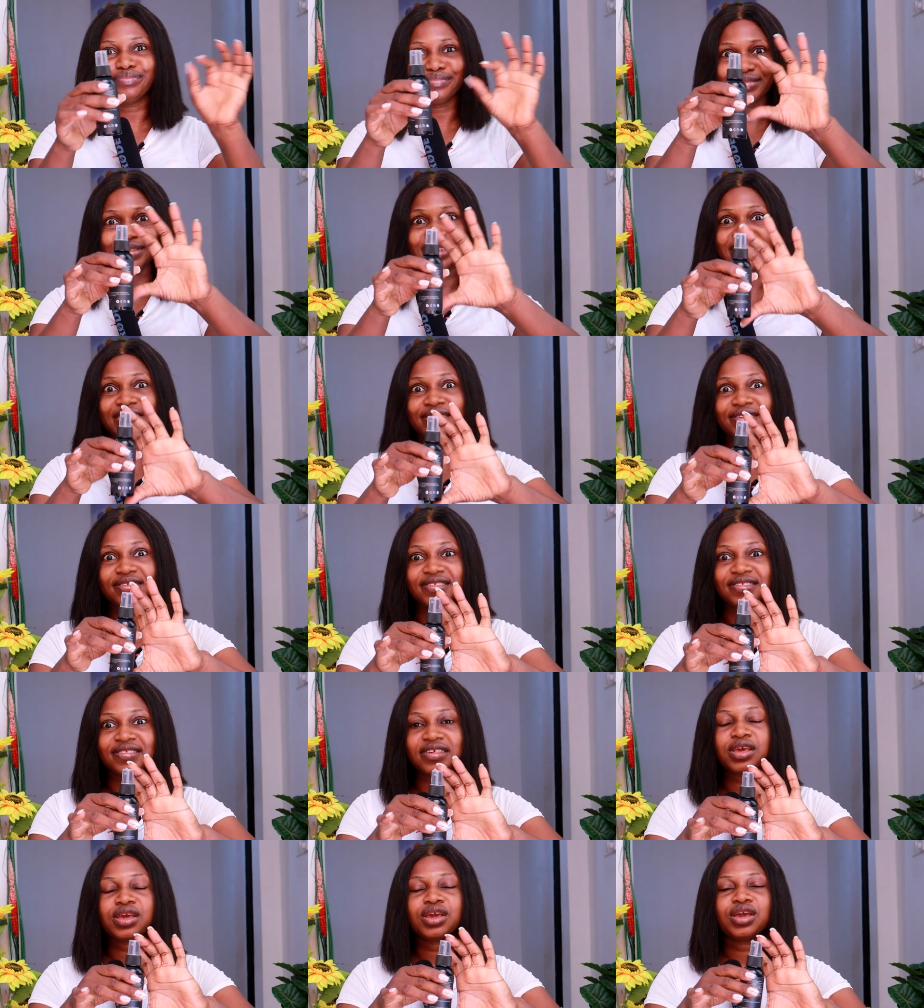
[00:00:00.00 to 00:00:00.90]

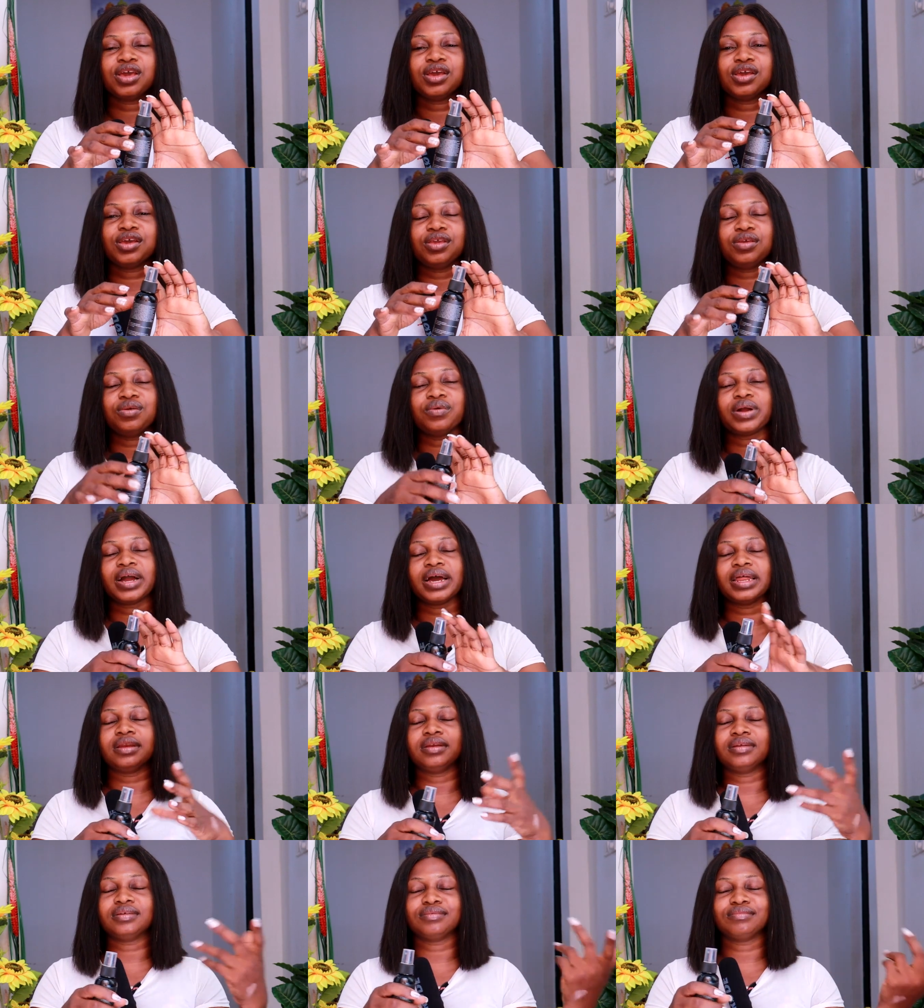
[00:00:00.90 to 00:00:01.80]
this you
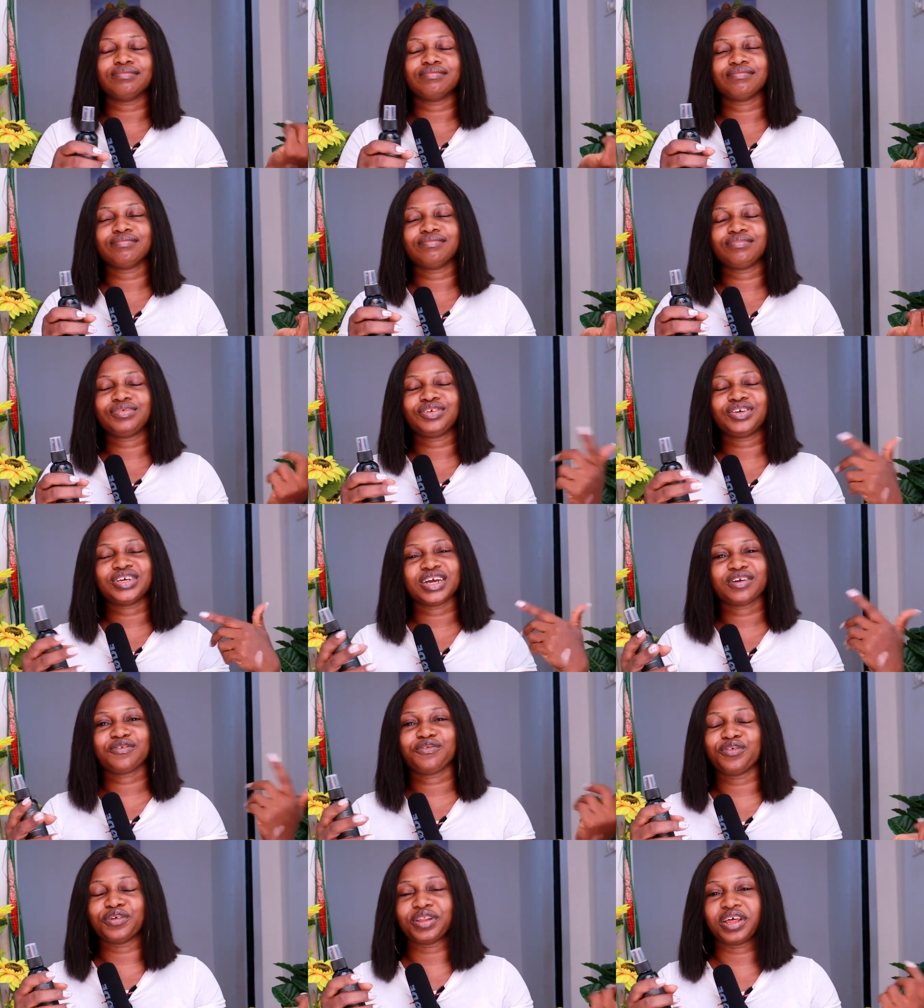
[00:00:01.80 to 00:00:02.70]
can
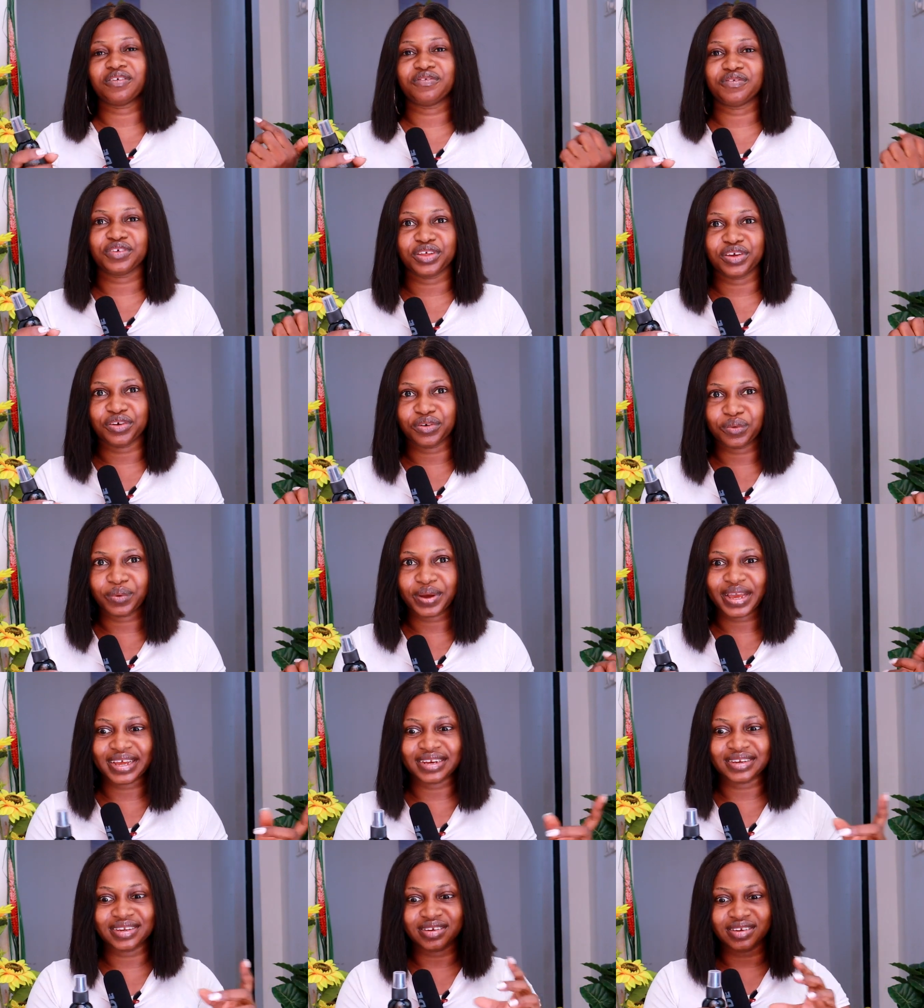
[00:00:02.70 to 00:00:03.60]
check for that video
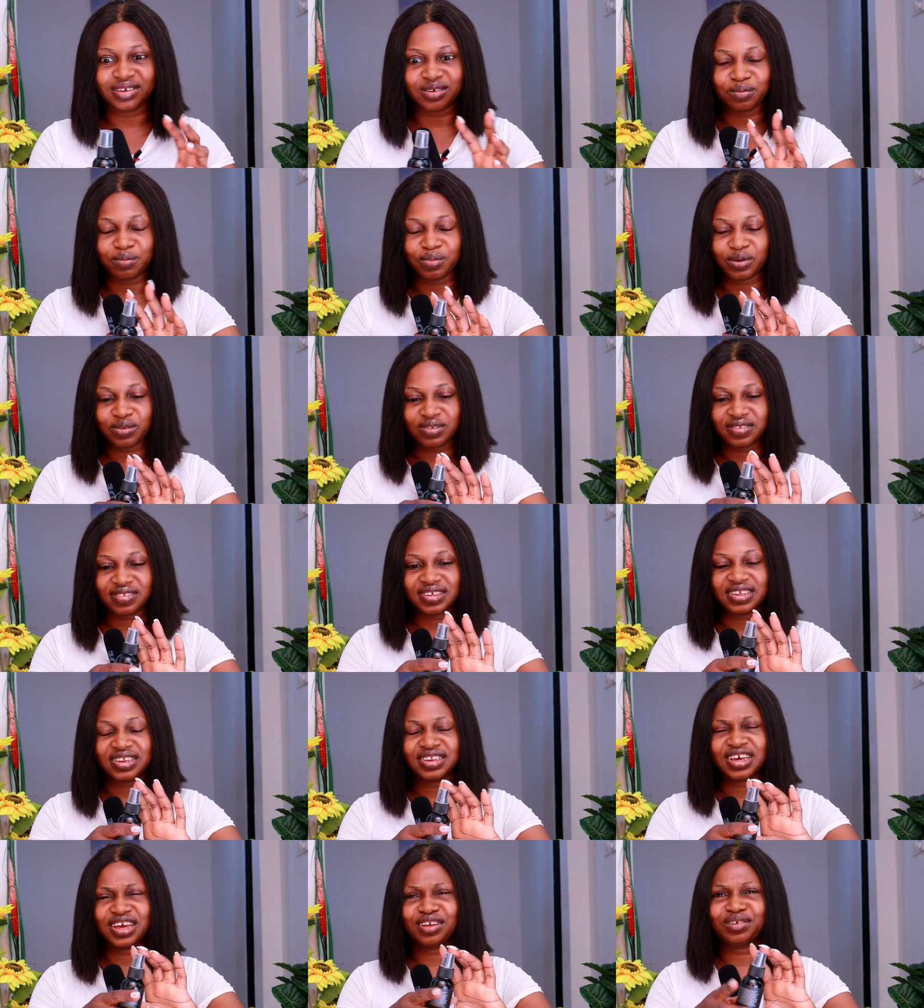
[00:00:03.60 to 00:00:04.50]
where I did the
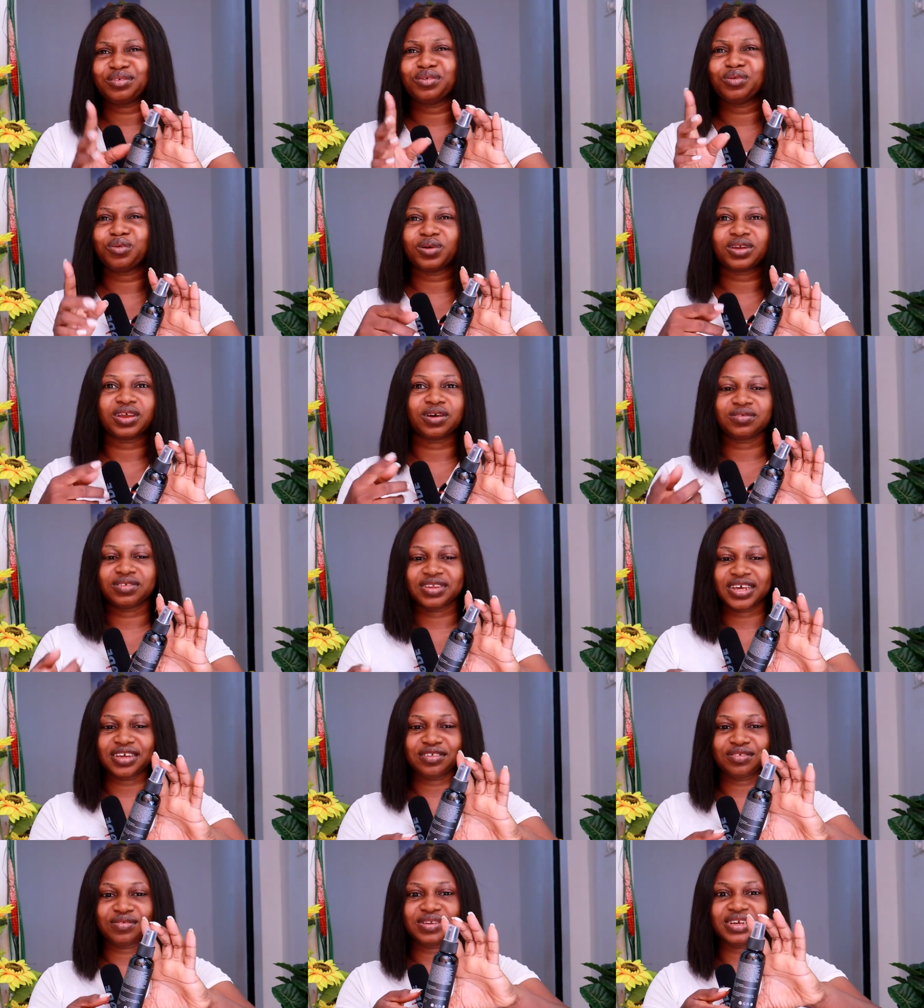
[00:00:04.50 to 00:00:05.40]
unboxing. I don't know what I'll
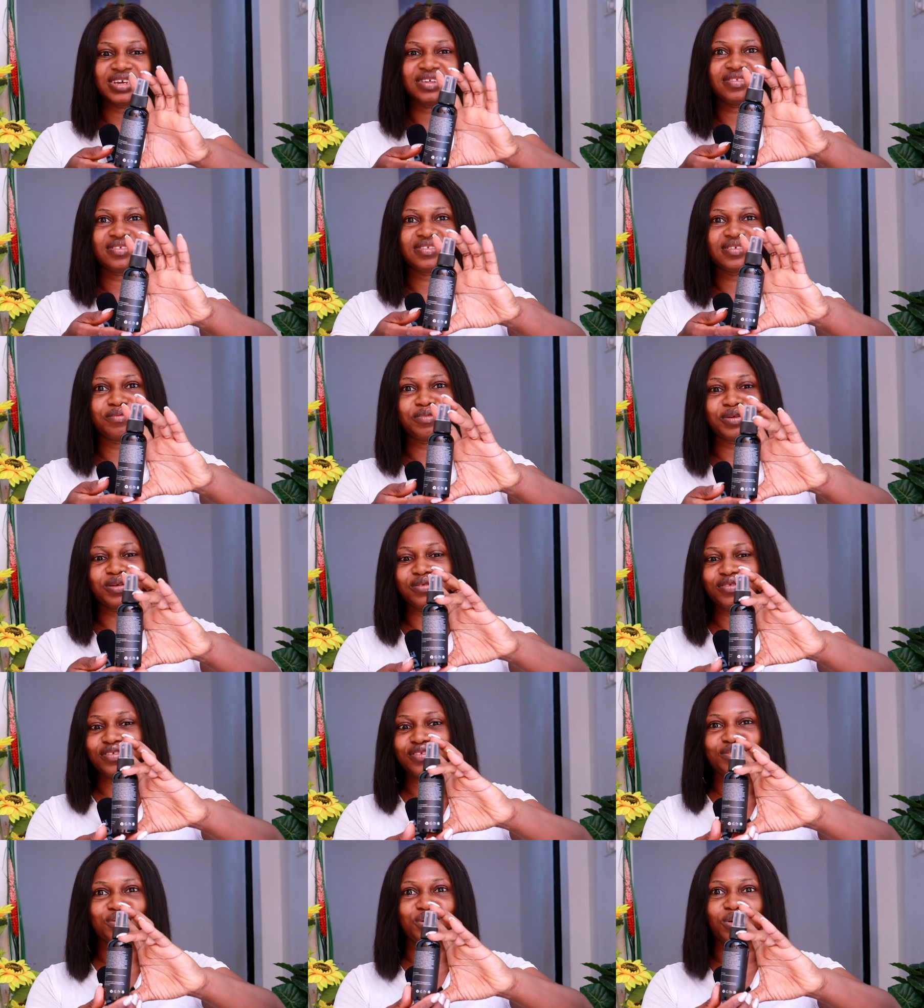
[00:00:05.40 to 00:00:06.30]
title it
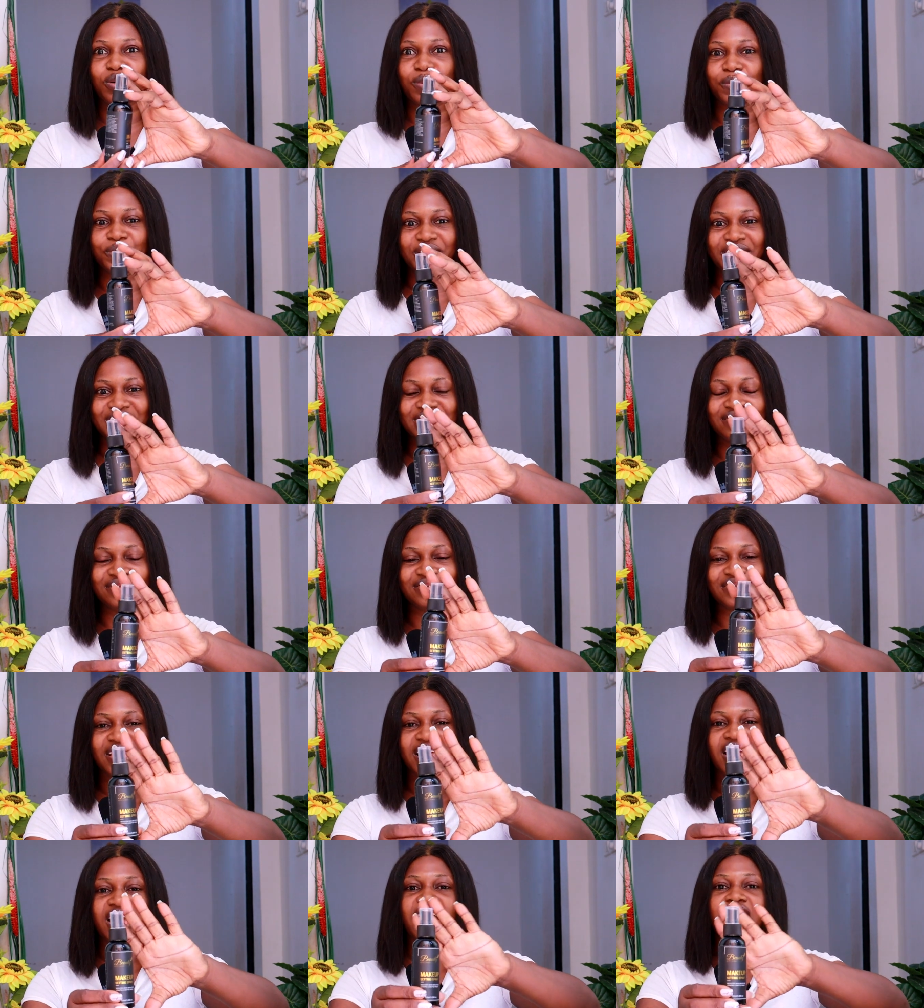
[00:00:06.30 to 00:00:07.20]
because it's not up yet.